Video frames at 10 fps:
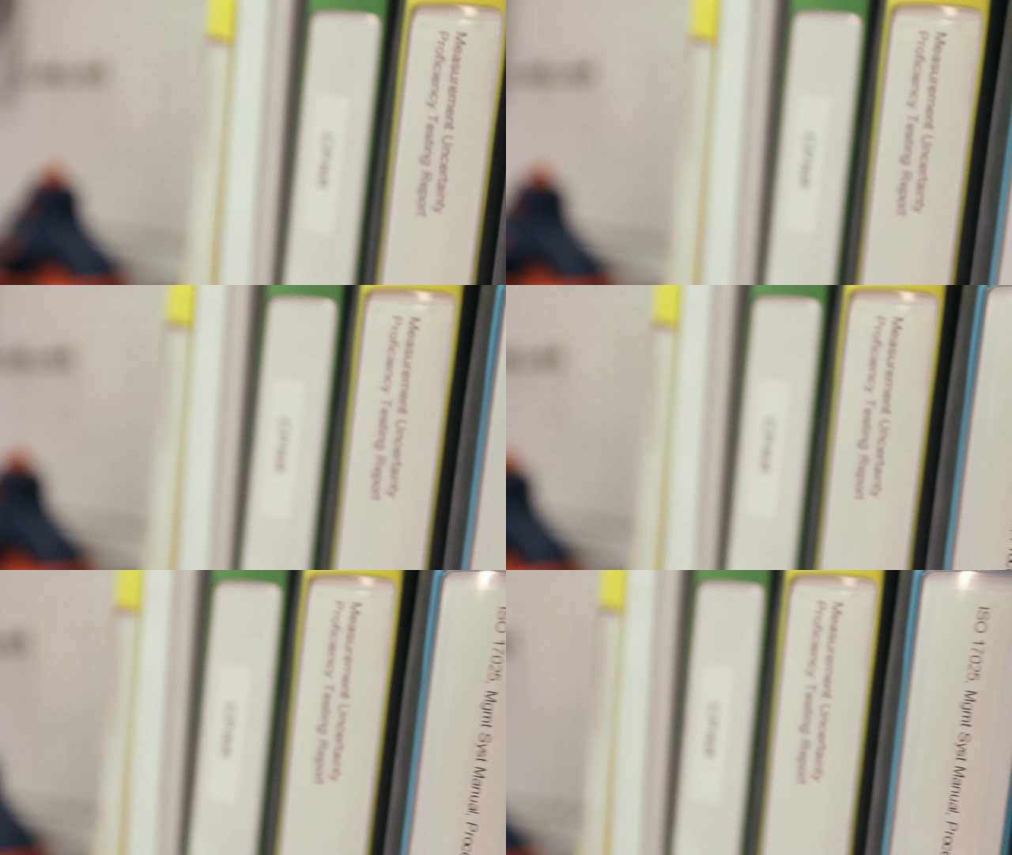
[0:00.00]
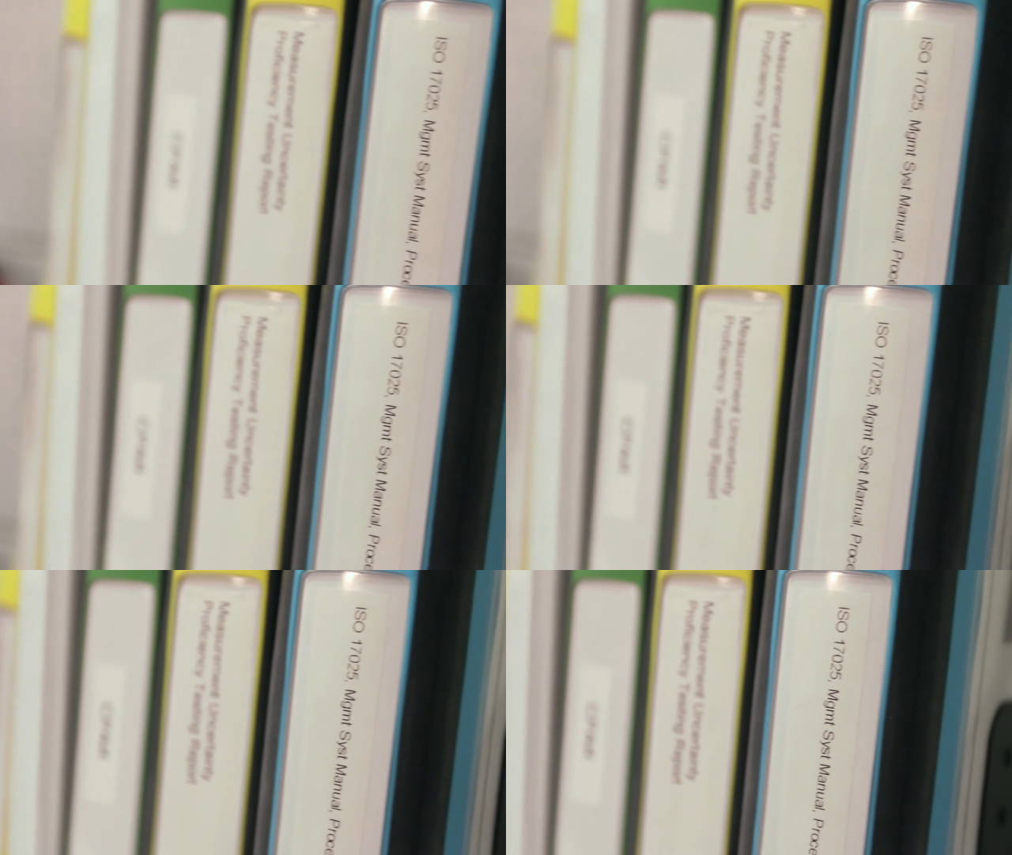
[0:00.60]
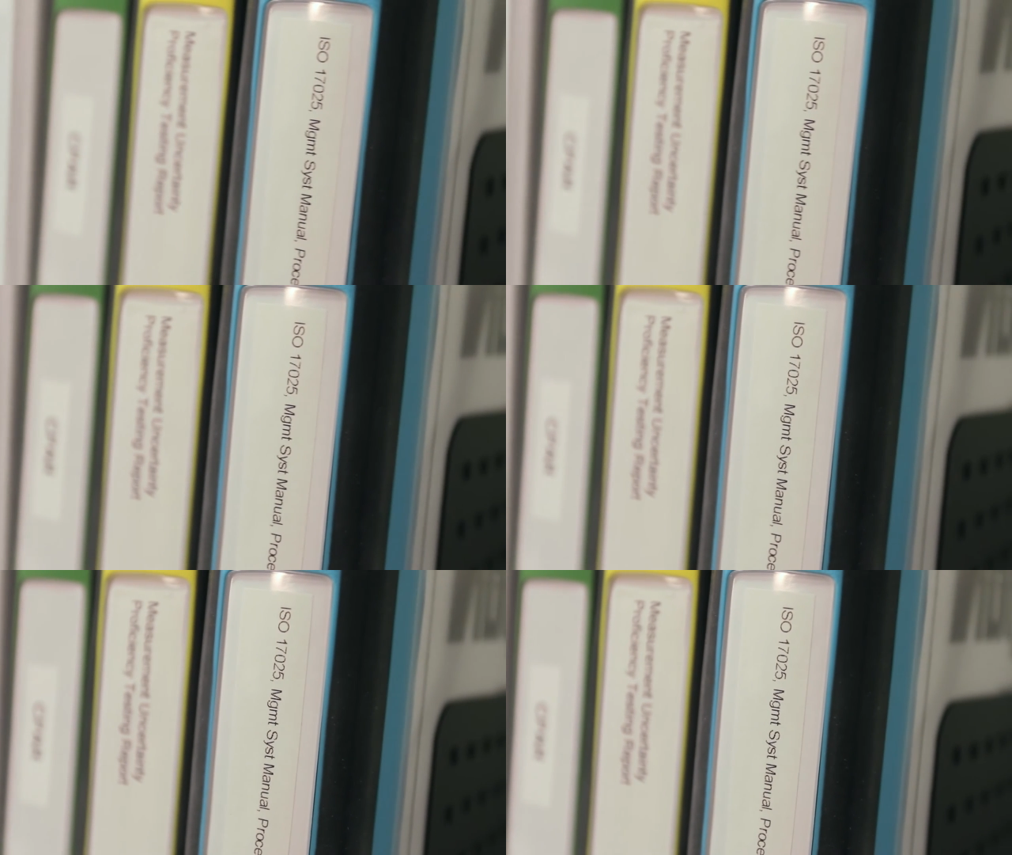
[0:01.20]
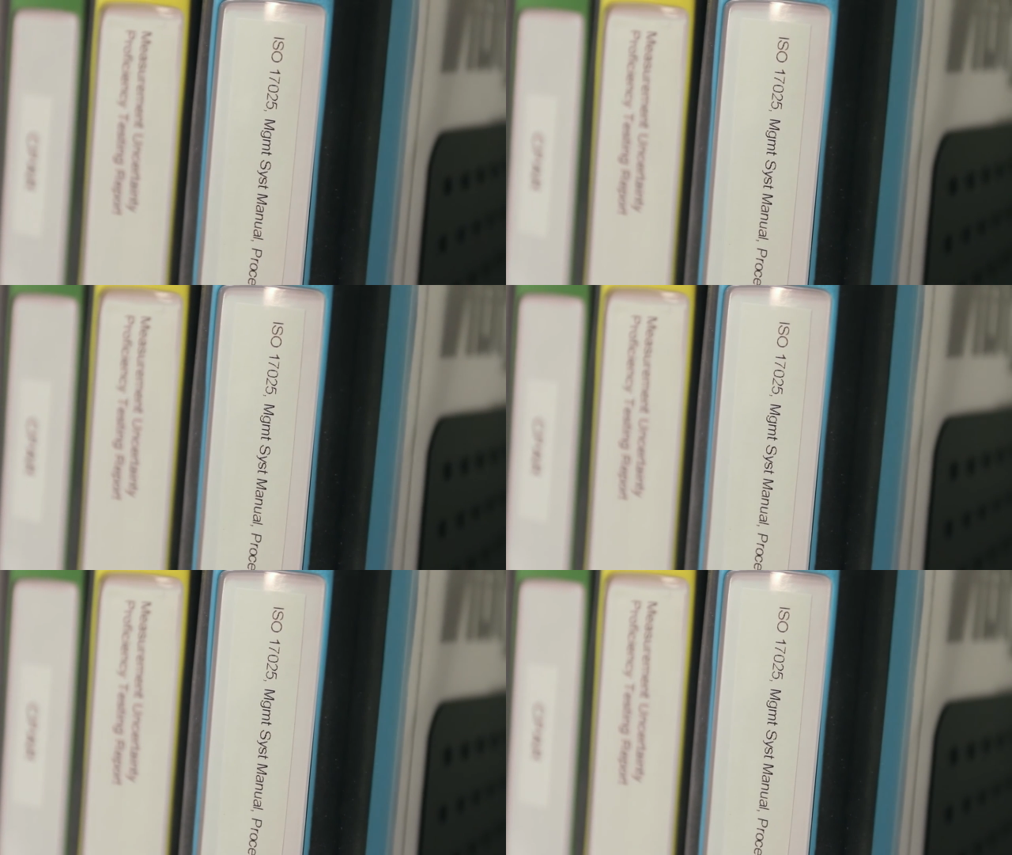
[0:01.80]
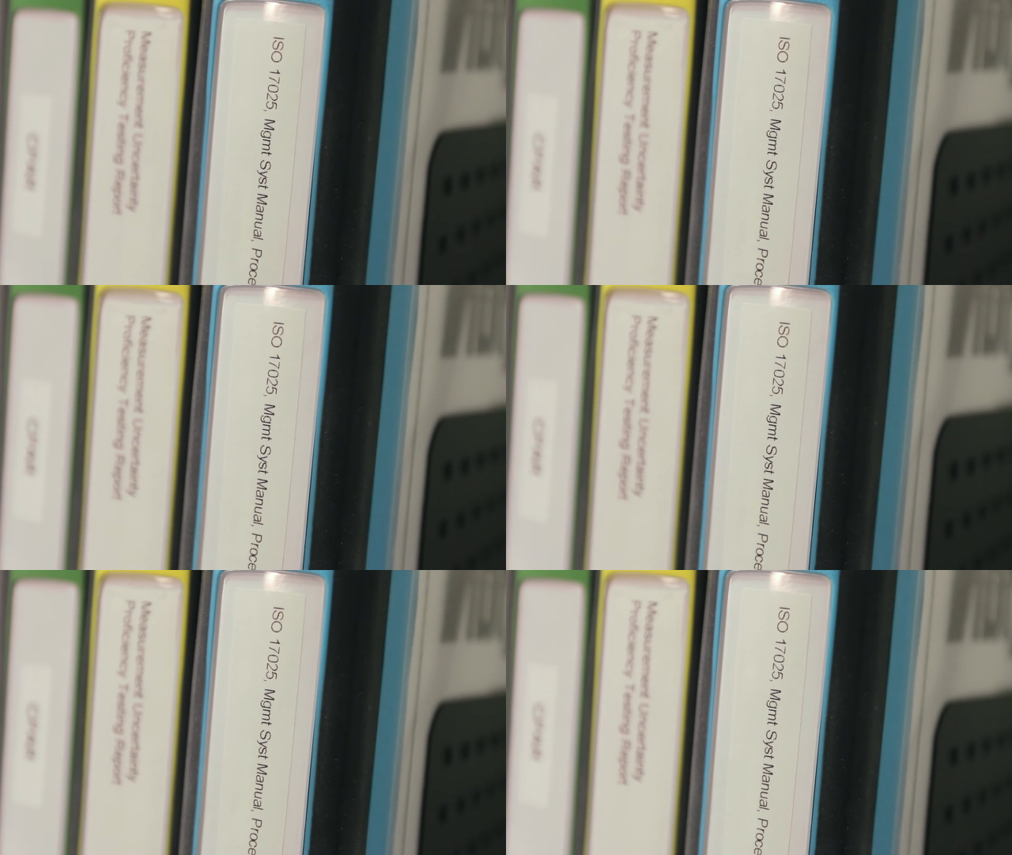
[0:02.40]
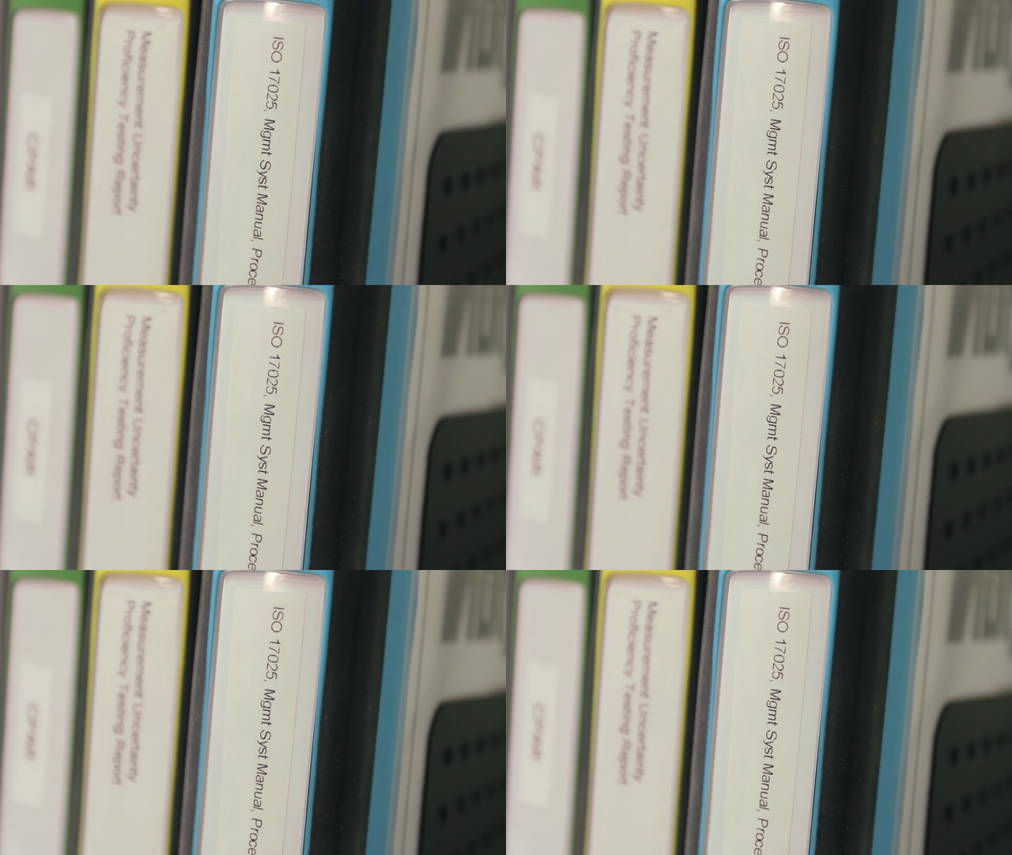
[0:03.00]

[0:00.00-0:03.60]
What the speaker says: (no speaker visible)